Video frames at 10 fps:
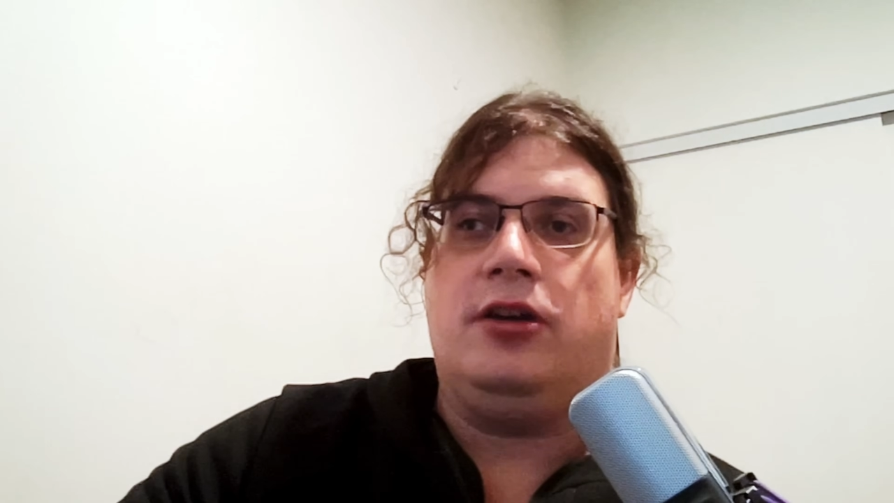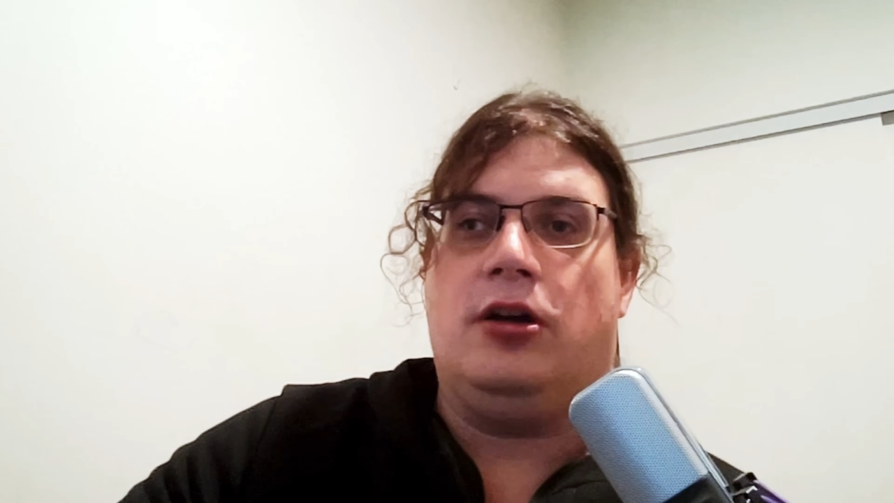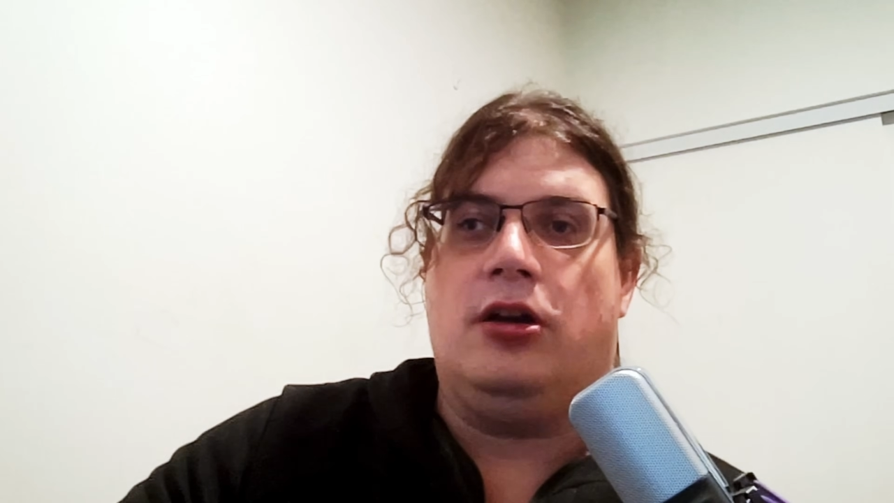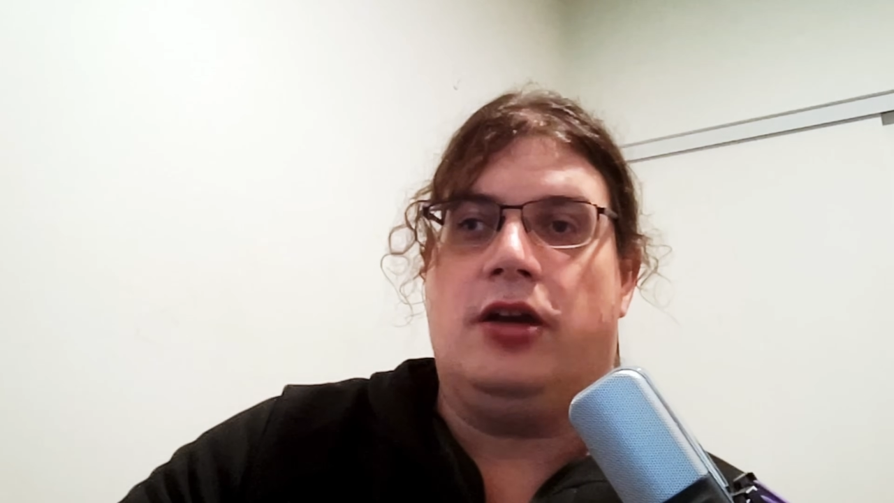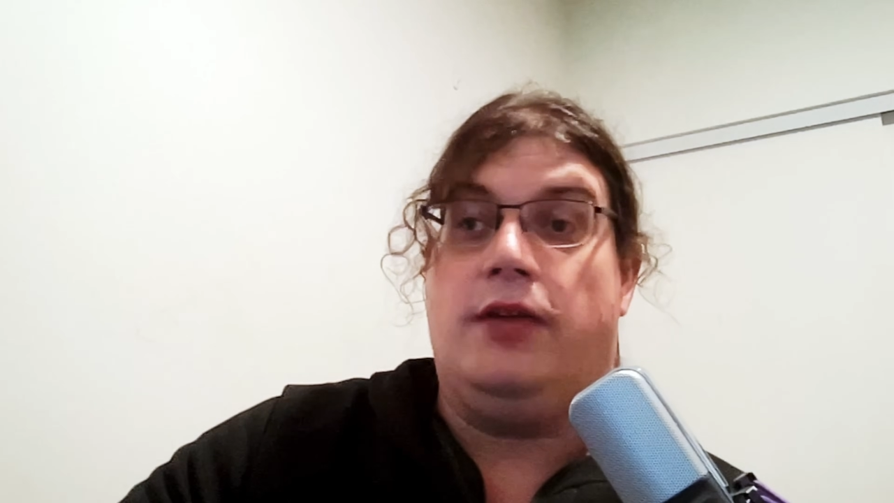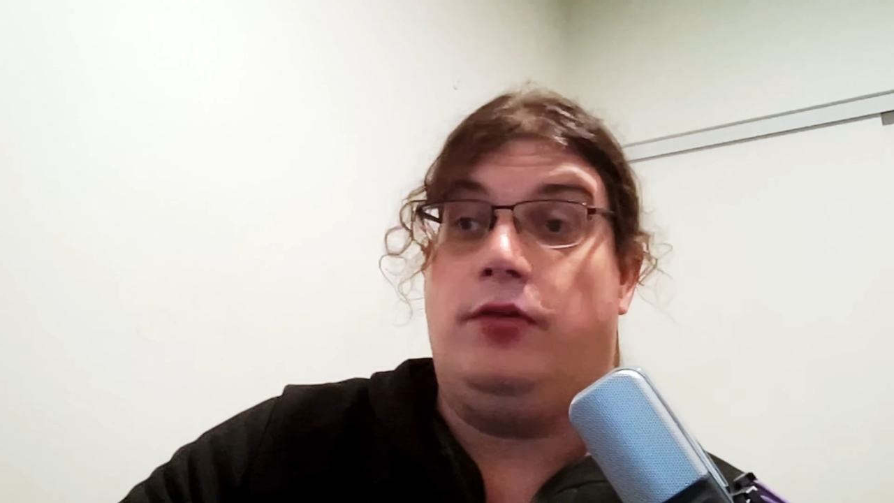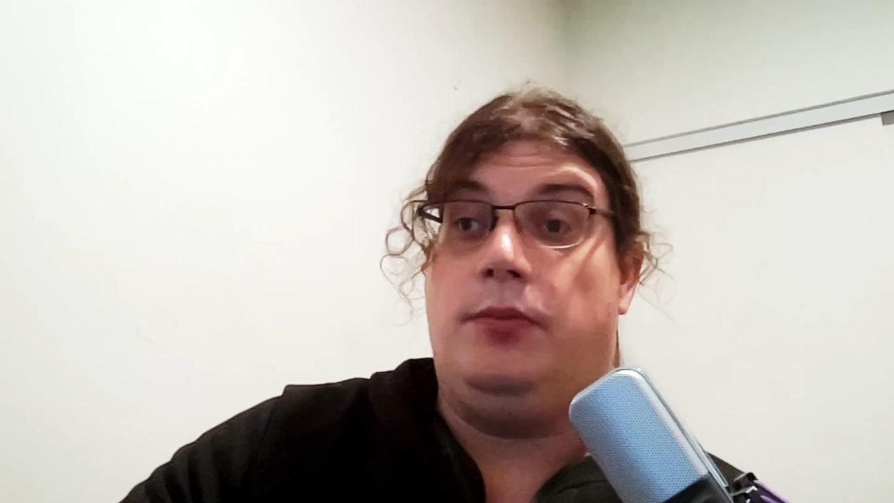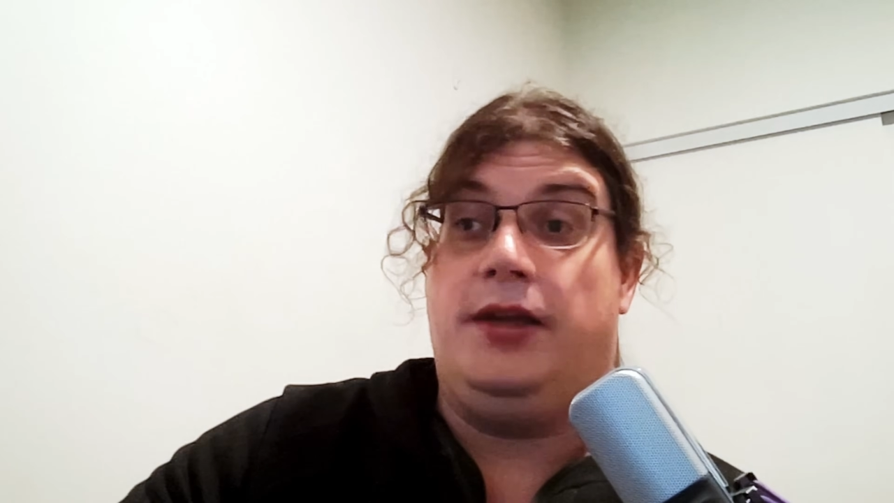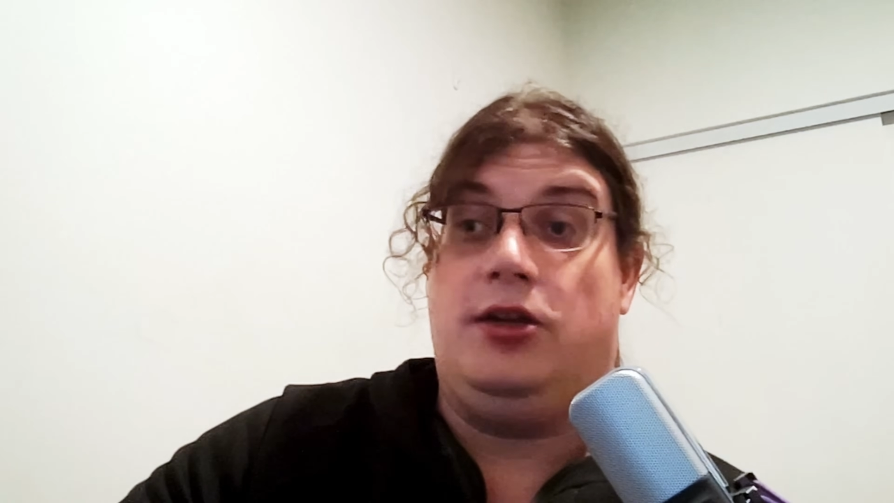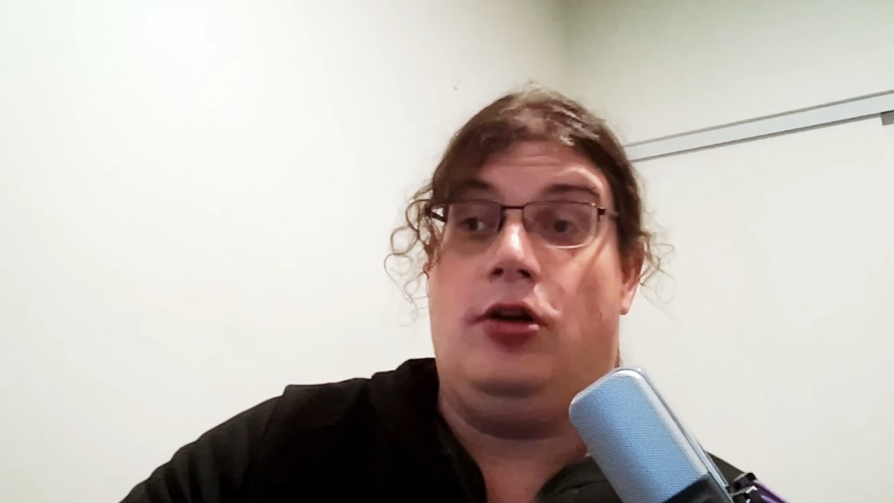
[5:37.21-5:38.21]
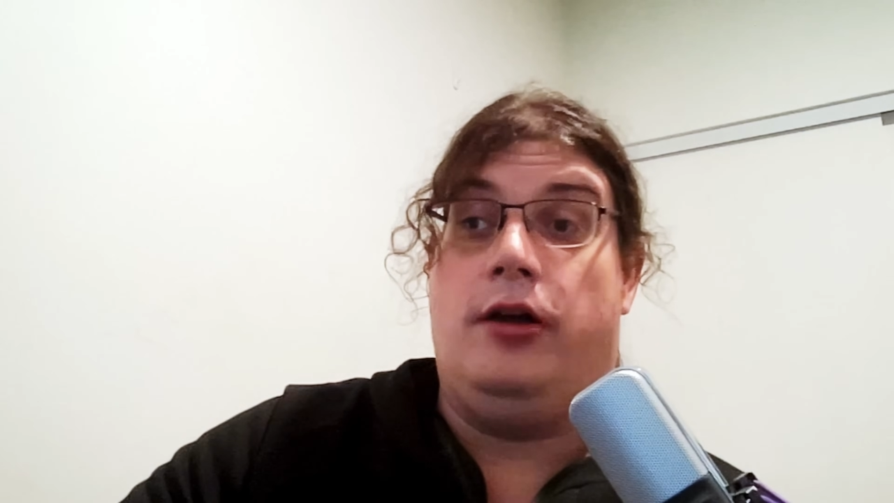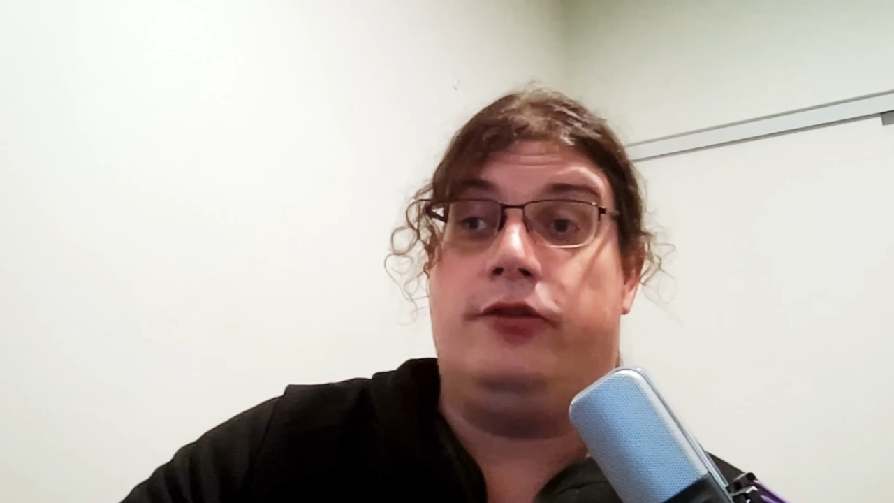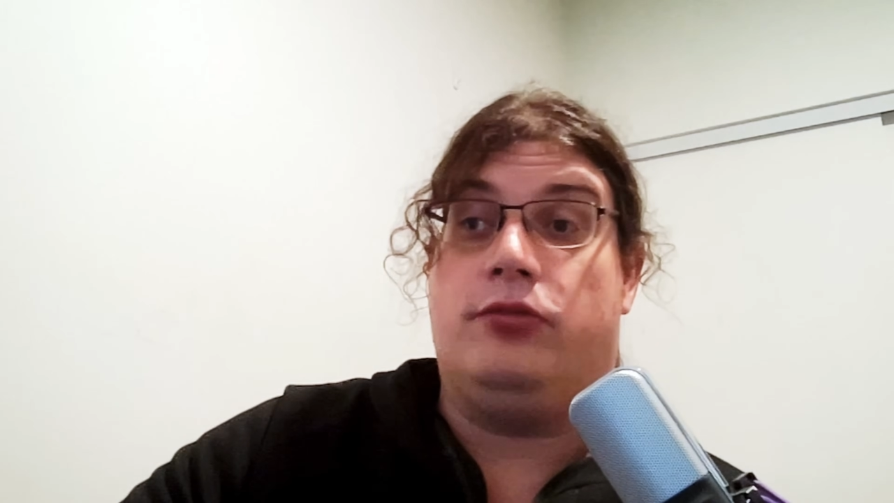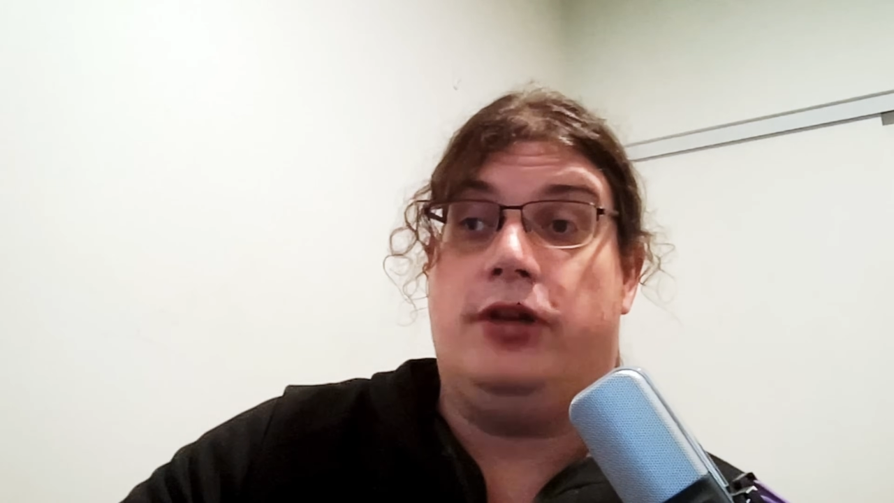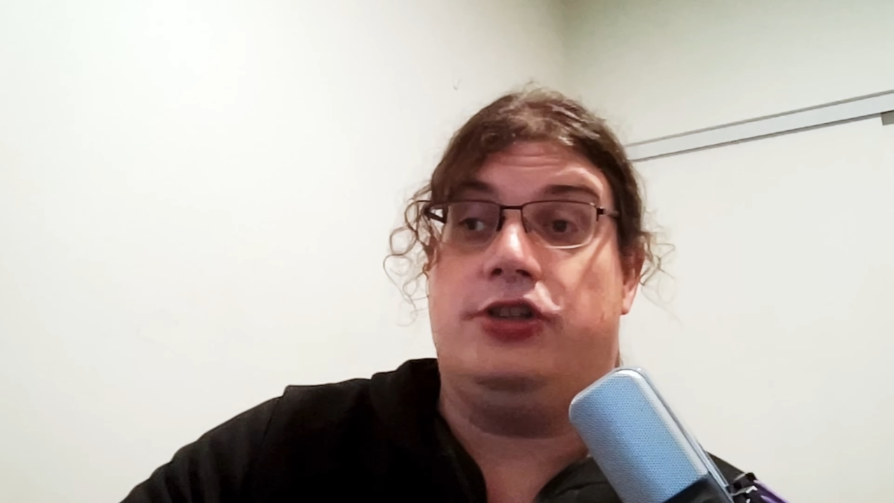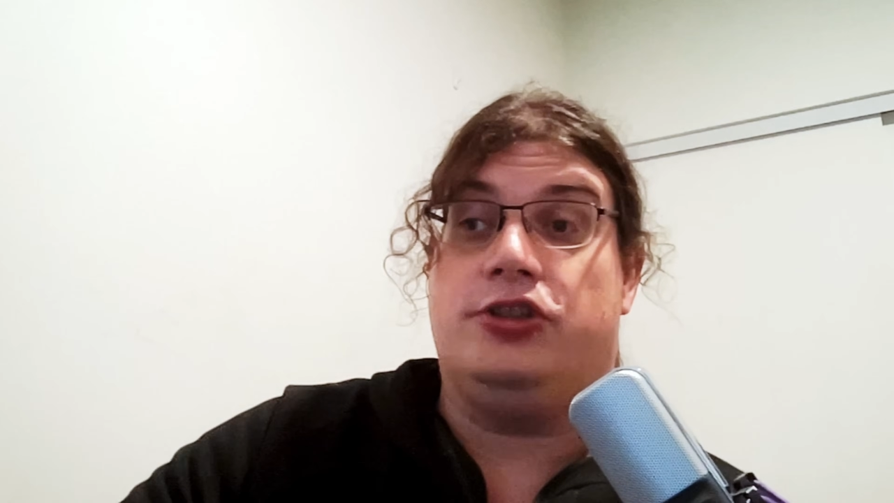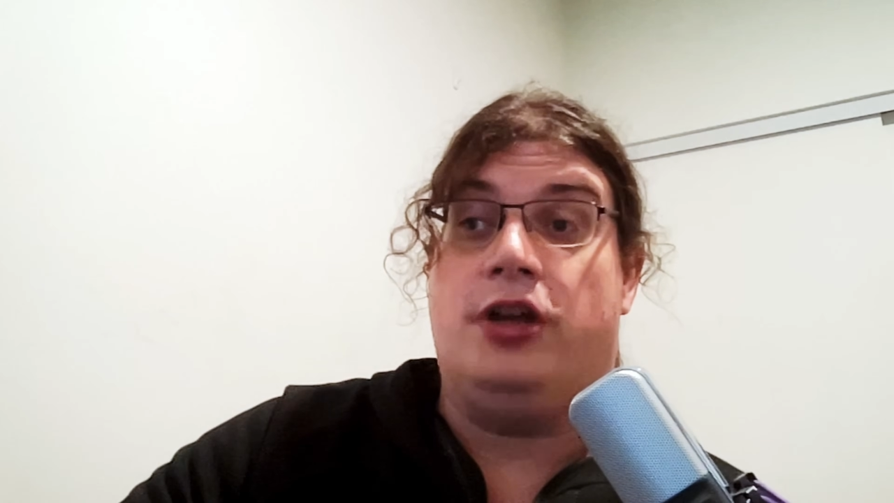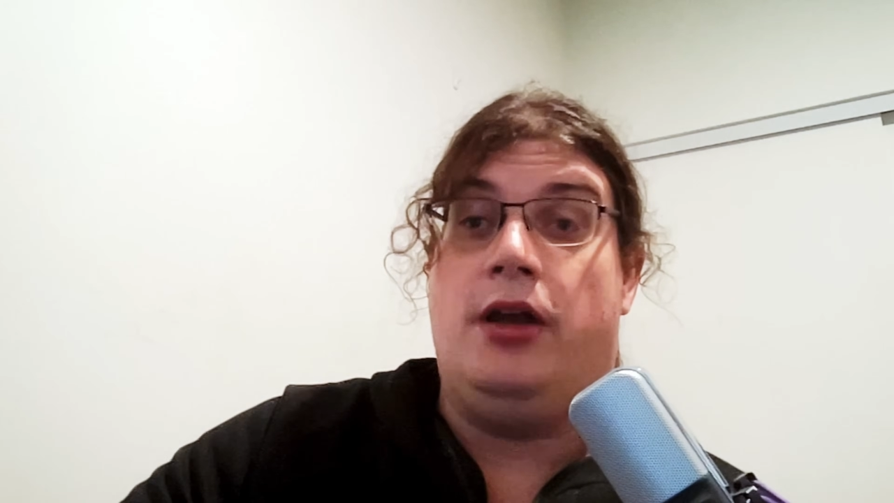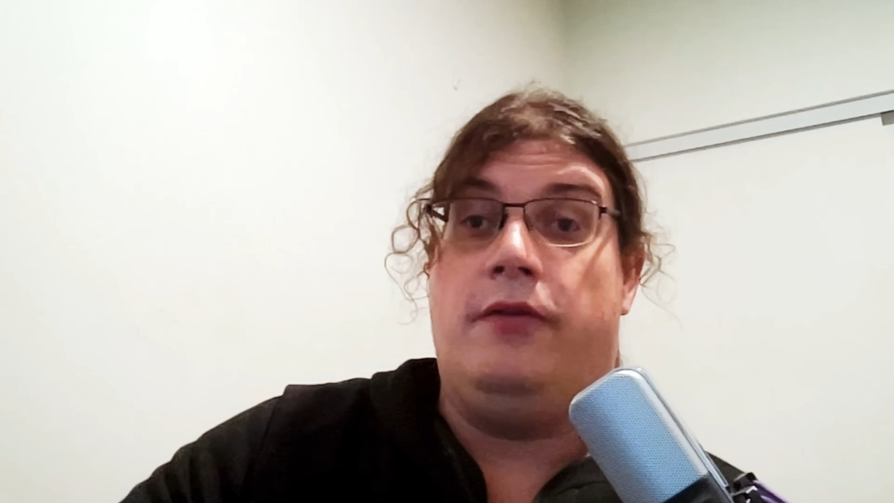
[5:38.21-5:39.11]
Archive would be an off switch,